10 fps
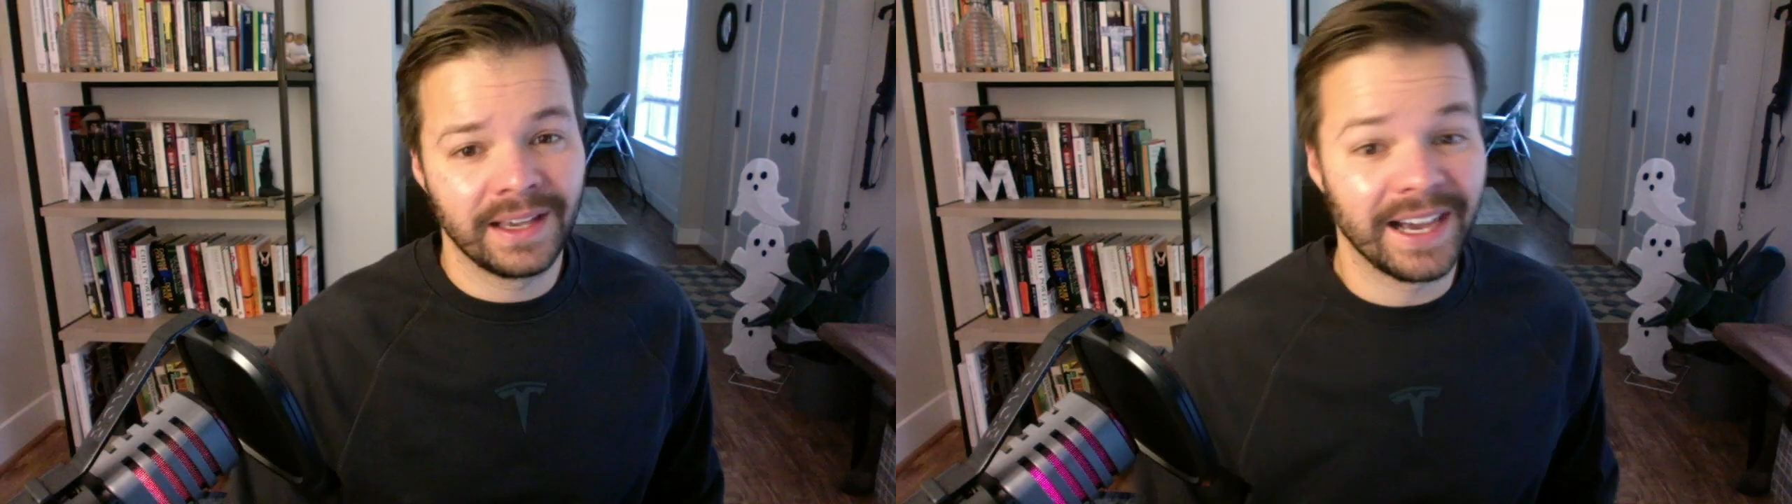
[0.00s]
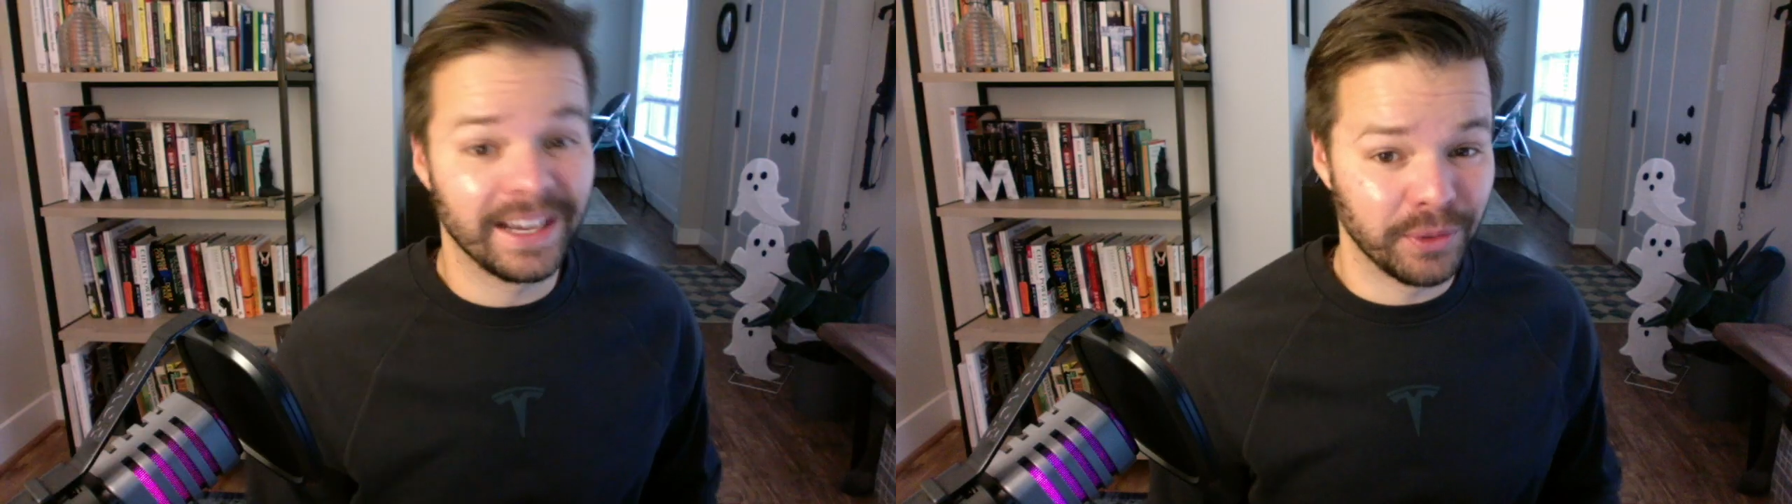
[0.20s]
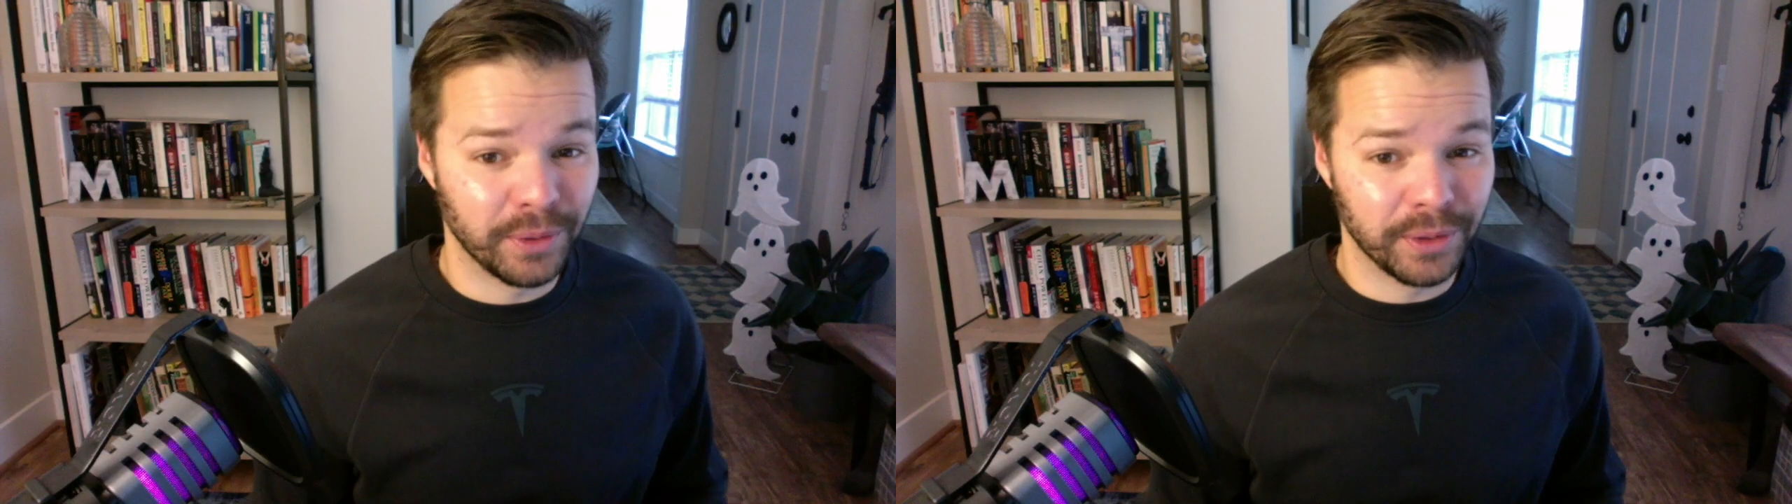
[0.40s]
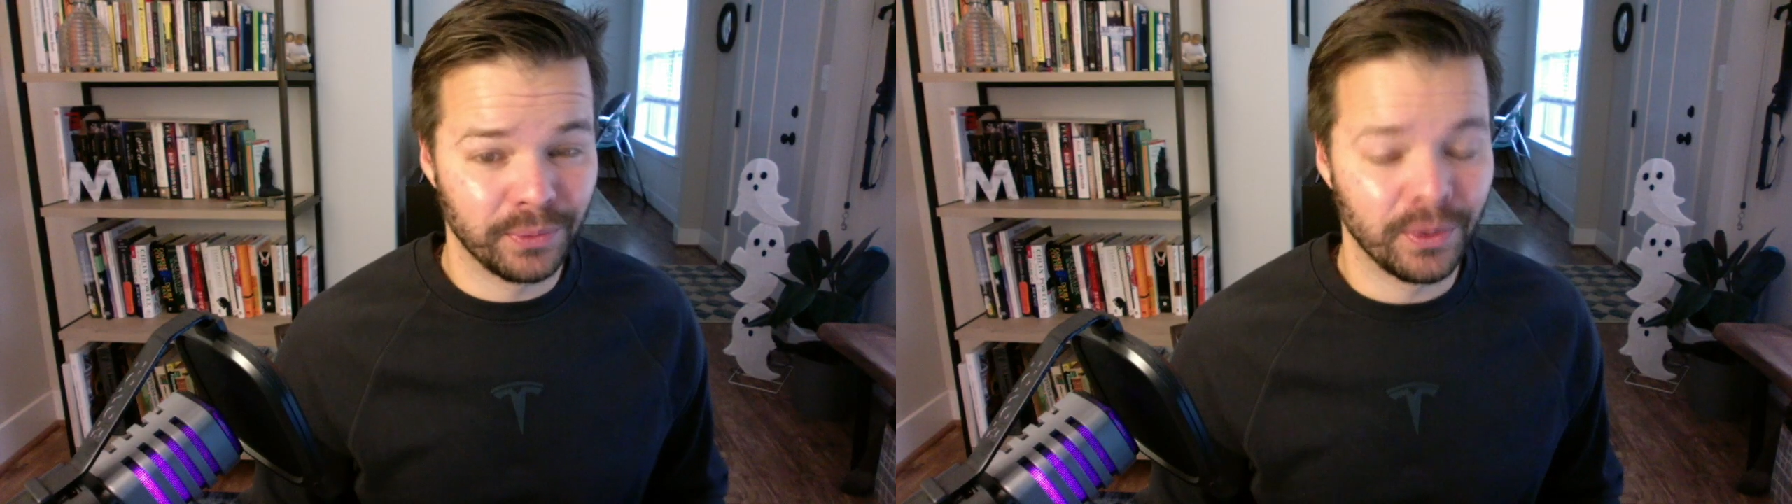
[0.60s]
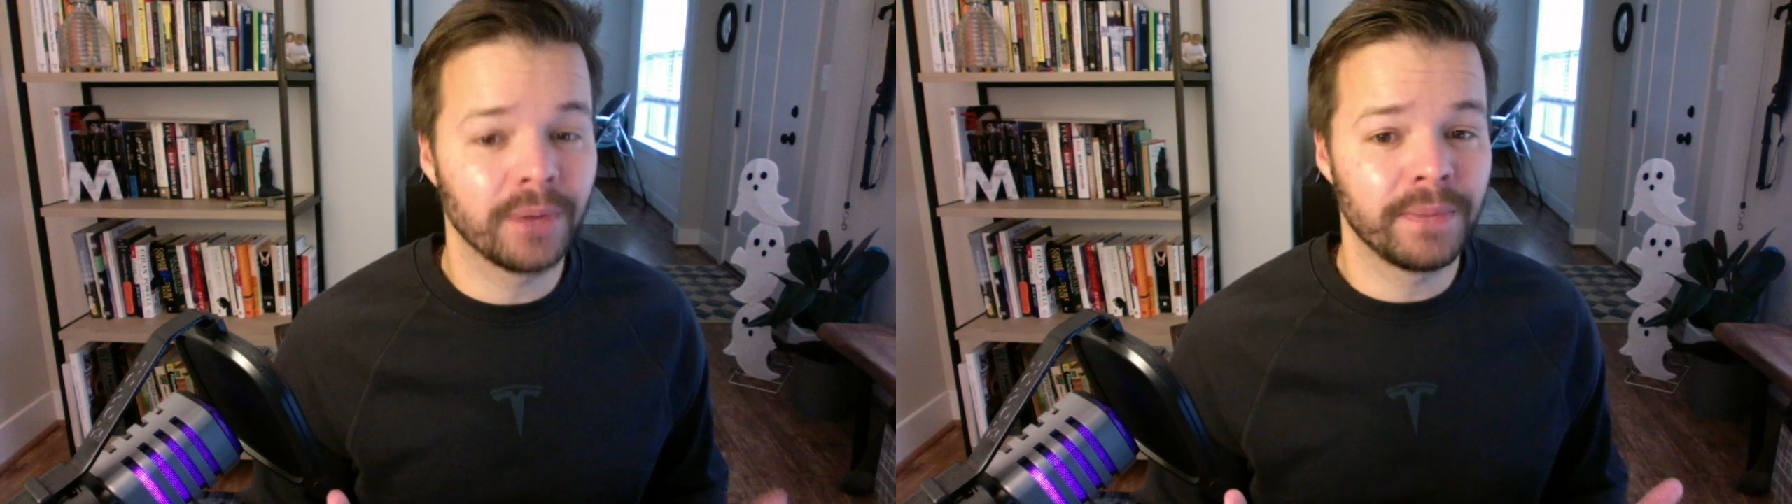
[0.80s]
Hi everyone,
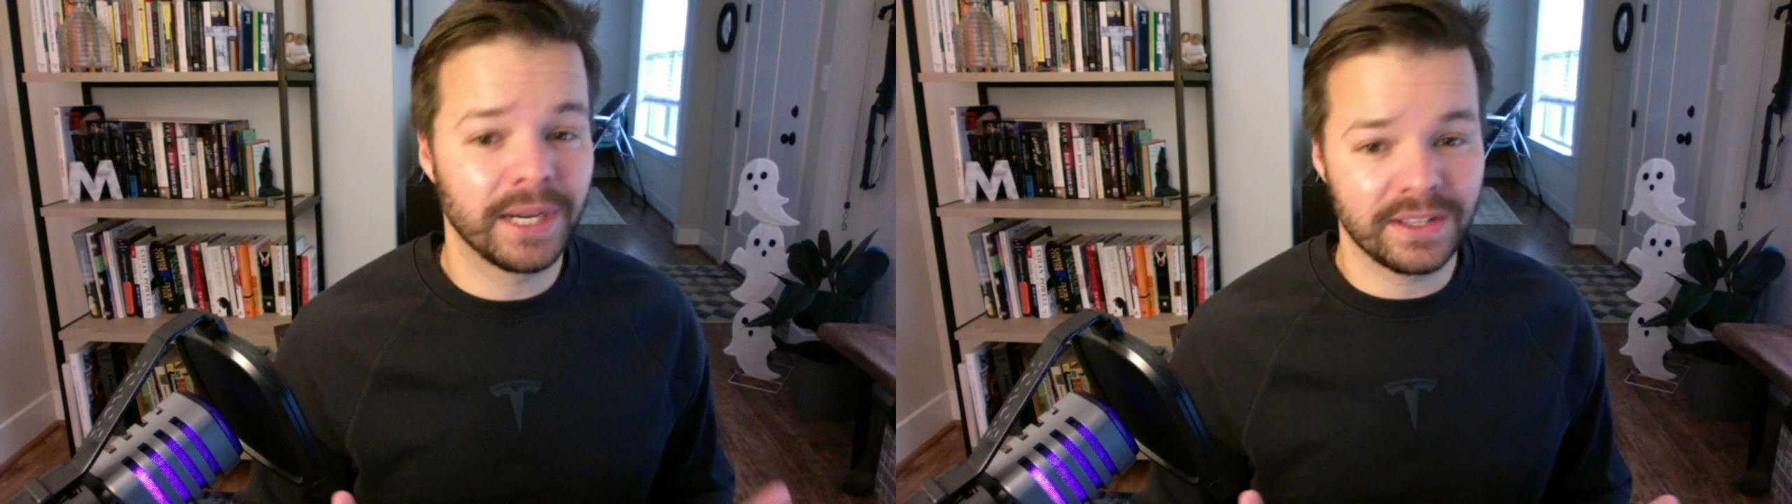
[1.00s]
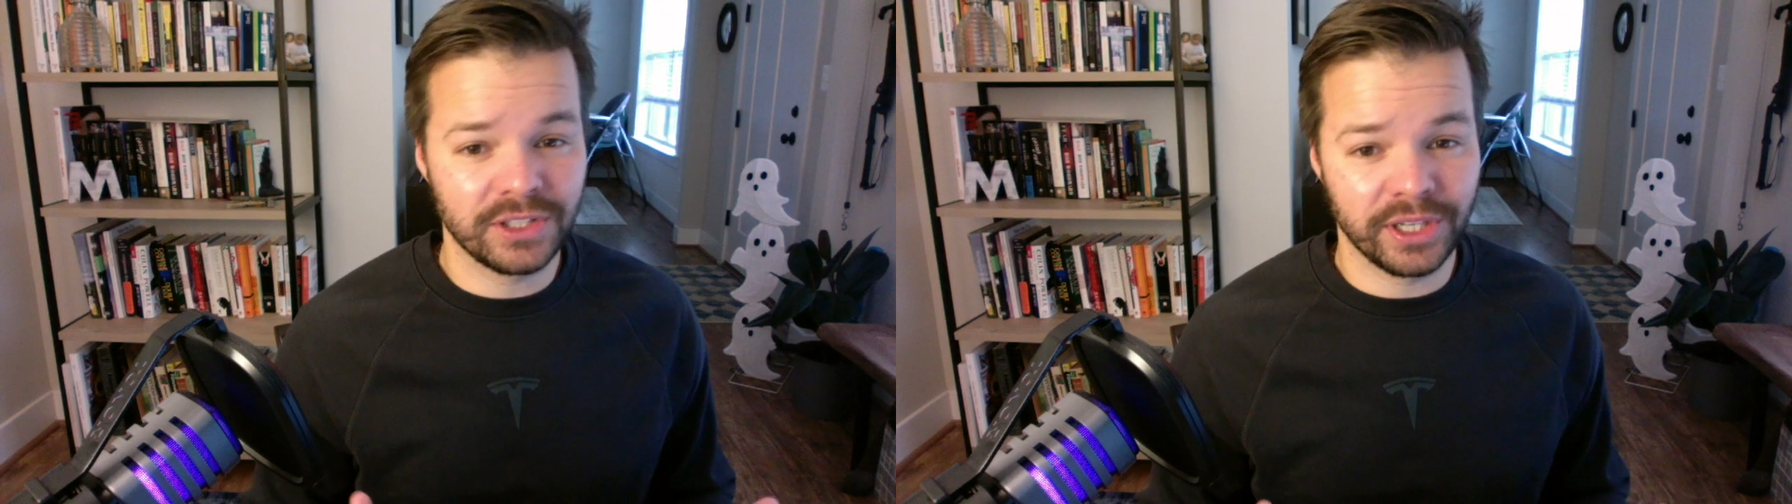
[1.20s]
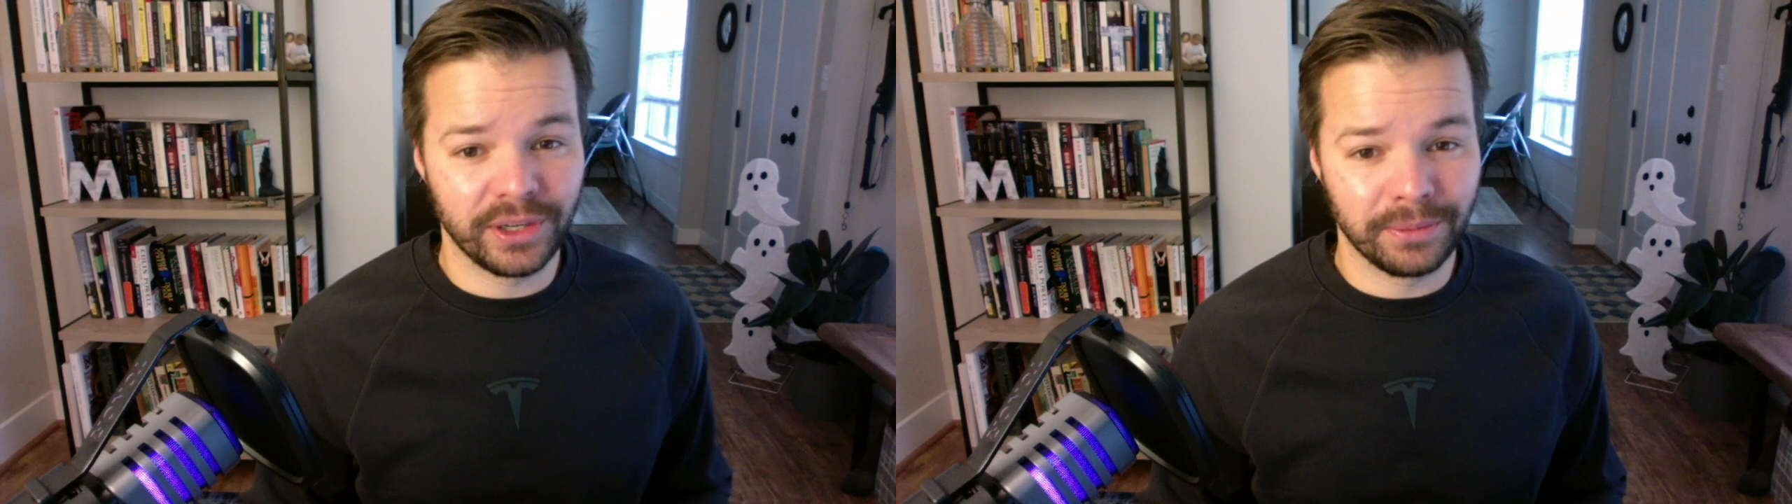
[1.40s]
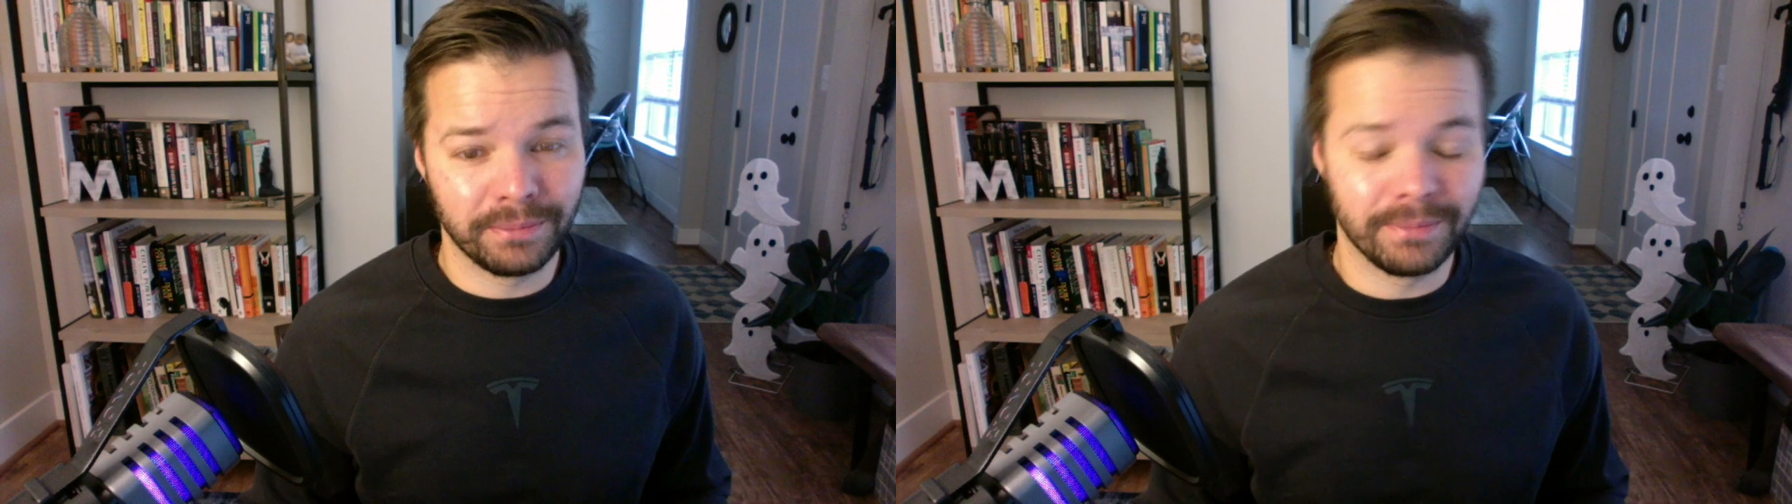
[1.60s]
welcome back to the channel.